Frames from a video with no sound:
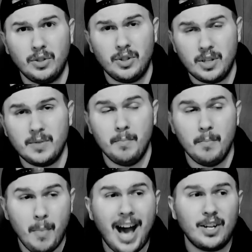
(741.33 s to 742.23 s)
this
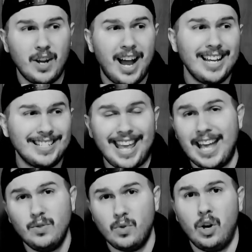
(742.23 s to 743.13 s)
modernized
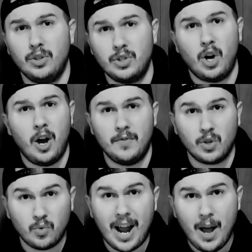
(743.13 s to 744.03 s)
cancel culture off the
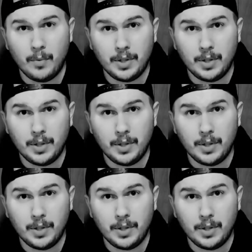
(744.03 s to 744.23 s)
ground.